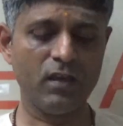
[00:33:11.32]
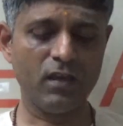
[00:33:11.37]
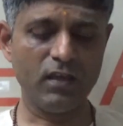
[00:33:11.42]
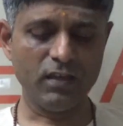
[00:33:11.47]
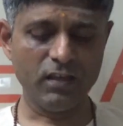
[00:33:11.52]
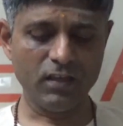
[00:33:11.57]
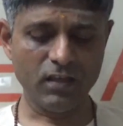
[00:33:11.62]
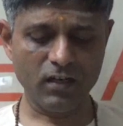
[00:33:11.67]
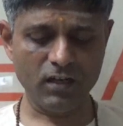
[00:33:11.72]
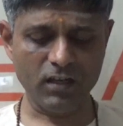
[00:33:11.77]

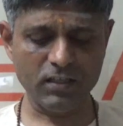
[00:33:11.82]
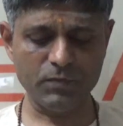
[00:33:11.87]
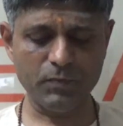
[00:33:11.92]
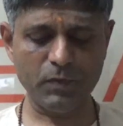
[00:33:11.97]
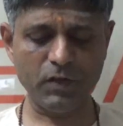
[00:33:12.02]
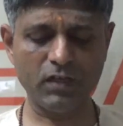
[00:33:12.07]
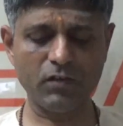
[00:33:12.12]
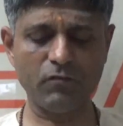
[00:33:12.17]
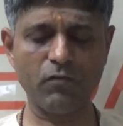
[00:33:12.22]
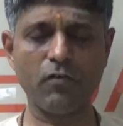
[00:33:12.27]

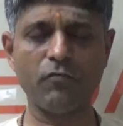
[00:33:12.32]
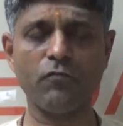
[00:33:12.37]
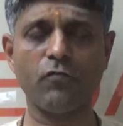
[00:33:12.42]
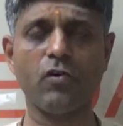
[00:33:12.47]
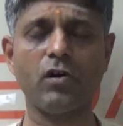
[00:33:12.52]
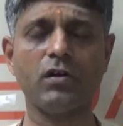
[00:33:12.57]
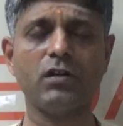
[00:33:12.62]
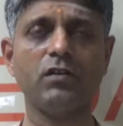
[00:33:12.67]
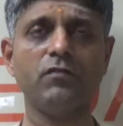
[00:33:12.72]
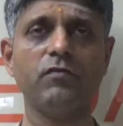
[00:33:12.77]
irrespective of
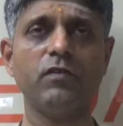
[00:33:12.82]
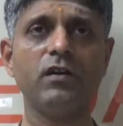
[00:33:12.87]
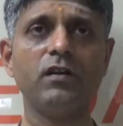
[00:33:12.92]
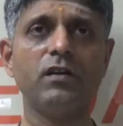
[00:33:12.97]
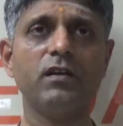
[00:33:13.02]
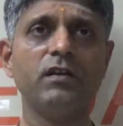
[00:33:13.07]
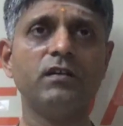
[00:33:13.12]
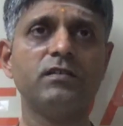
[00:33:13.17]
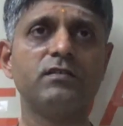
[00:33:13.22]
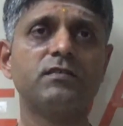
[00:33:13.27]
whatever
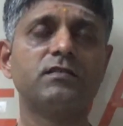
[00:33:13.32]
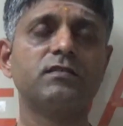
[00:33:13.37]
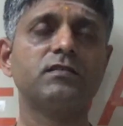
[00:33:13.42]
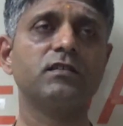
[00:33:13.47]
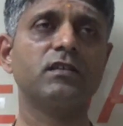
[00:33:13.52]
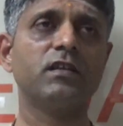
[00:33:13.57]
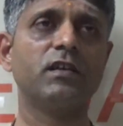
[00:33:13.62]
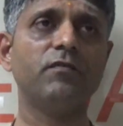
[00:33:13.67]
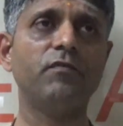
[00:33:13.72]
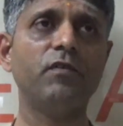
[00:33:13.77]
is
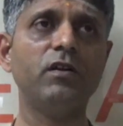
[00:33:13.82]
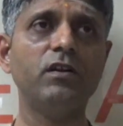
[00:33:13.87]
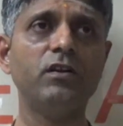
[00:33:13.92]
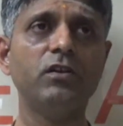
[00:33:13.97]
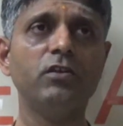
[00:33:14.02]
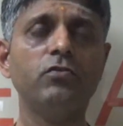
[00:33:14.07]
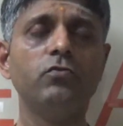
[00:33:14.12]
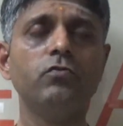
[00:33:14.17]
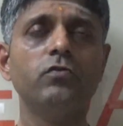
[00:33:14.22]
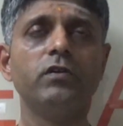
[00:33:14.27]
given to
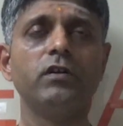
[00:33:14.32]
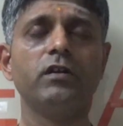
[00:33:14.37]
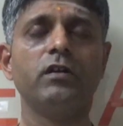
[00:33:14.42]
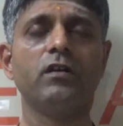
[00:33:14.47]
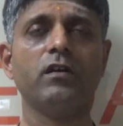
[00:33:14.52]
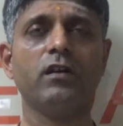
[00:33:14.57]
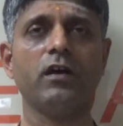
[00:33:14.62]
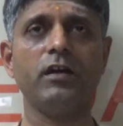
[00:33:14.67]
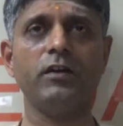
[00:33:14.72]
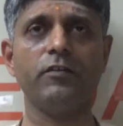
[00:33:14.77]
you
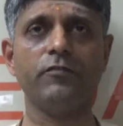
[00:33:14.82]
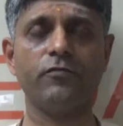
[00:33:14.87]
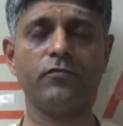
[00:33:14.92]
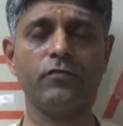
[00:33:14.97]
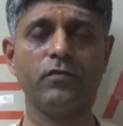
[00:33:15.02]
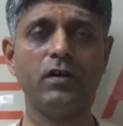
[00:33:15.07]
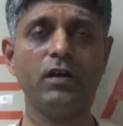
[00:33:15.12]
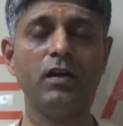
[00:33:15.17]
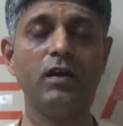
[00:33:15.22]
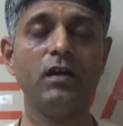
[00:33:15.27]
in life,
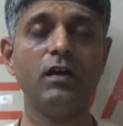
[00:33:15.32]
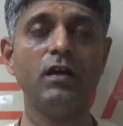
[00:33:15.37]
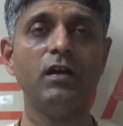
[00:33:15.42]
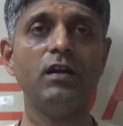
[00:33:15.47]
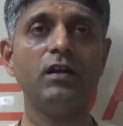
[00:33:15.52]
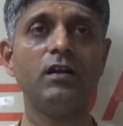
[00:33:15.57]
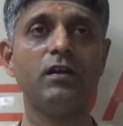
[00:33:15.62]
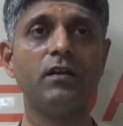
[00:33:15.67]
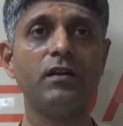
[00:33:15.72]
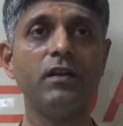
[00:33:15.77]

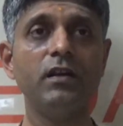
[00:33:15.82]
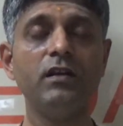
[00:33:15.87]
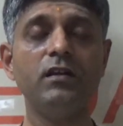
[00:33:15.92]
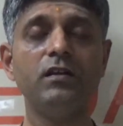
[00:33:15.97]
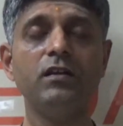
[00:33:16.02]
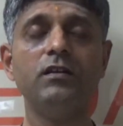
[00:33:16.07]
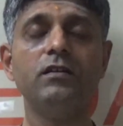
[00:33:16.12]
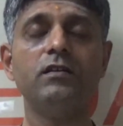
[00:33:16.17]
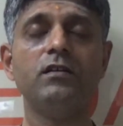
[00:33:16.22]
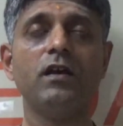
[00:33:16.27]
treat
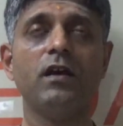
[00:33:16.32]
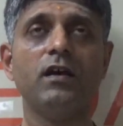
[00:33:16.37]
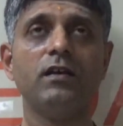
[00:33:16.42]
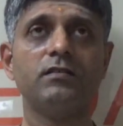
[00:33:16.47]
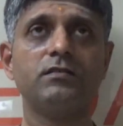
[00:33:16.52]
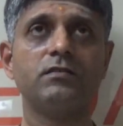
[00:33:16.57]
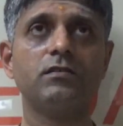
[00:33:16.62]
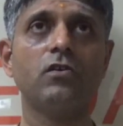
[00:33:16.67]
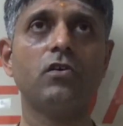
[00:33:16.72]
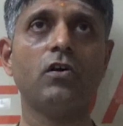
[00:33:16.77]
it
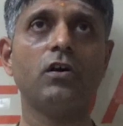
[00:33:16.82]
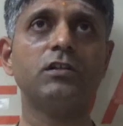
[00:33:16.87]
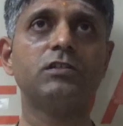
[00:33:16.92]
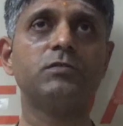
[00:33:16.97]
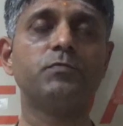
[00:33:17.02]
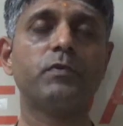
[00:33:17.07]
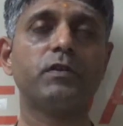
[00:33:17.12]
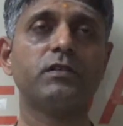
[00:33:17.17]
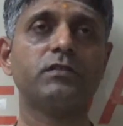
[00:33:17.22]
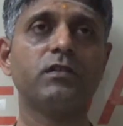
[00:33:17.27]
as God's
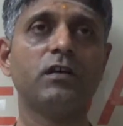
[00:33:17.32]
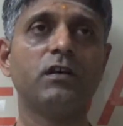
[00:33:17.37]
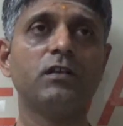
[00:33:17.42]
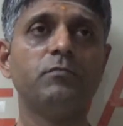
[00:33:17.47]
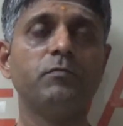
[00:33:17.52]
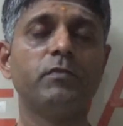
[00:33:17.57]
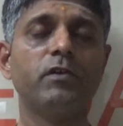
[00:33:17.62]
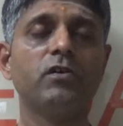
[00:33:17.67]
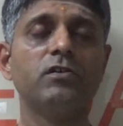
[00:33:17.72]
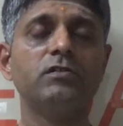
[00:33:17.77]

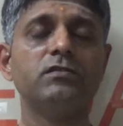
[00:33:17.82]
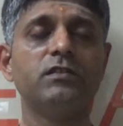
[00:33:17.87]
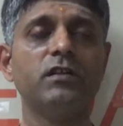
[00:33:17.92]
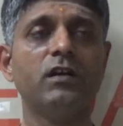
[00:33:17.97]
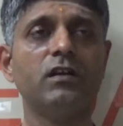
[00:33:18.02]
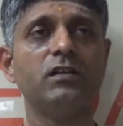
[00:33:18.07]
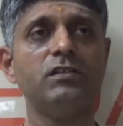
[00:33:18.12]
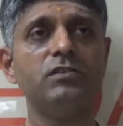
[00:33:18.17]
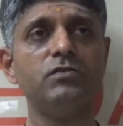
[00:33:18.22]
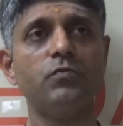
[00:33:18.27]
prasad, because
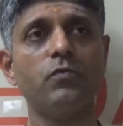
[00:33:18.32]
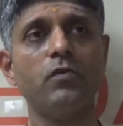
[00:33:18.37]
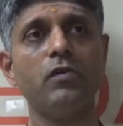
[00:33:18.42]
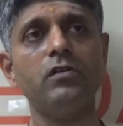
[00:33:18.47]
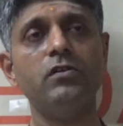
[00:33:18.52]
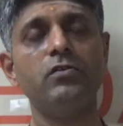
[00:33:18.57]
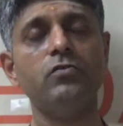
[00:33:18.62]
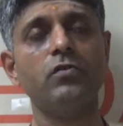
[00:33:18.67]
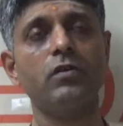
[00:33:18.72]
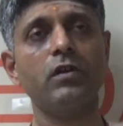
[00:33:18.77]
that is
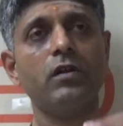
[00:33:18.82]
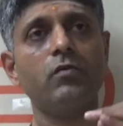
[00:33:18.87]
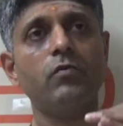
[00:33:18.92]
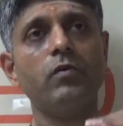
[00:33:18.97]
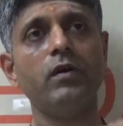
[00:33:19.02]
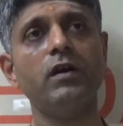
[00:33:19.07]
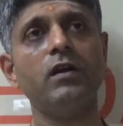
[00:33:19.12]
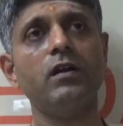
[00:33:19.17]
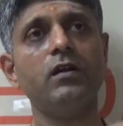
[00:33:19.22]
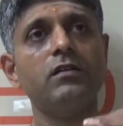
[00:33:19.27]
what you
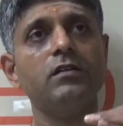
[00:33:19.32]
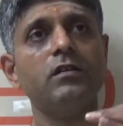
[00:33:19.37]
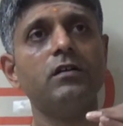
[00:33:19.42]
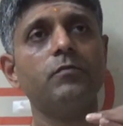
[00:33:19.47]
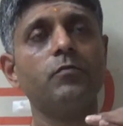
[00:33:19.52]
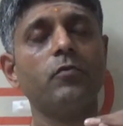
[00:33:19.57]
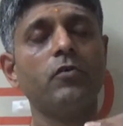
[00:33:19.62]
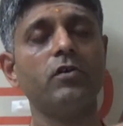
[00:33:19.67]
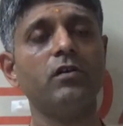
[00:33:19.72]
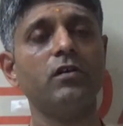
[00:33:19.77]
require at
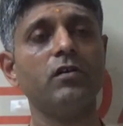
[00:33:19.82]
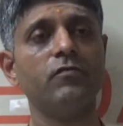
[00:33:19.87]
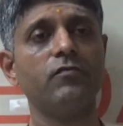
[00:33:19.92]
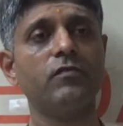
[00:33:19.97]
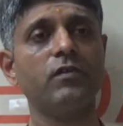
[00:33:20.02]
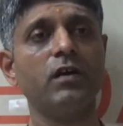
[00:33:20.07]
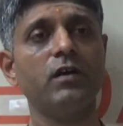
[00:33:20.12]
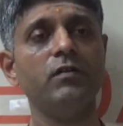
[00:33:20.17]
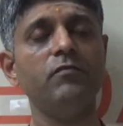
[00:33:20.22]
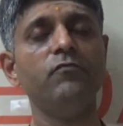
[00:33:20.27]
that point of
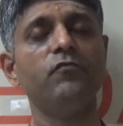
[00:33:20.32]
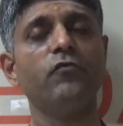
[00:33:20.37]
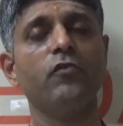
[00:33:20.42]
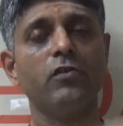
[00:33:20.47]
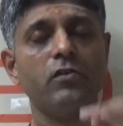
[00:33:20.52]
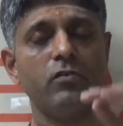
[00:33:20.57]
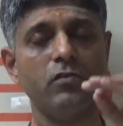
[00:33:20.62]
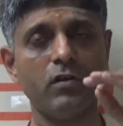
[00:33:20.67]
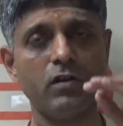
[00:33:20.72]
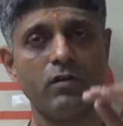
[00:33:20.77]
time
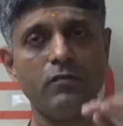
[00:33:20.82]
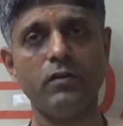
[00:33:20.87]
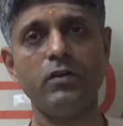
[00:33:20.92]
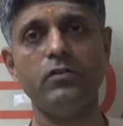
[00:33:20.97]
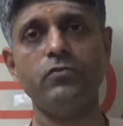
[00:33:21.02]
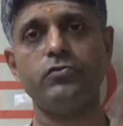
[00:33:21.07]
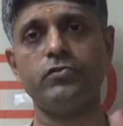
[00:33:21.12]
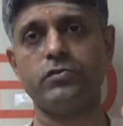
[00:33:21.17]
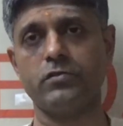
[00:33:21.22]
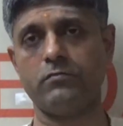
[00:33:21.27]
for your
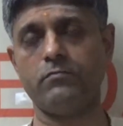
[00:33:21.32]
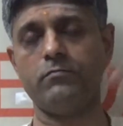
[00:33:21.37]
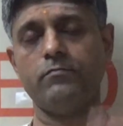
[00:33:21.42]
evolution.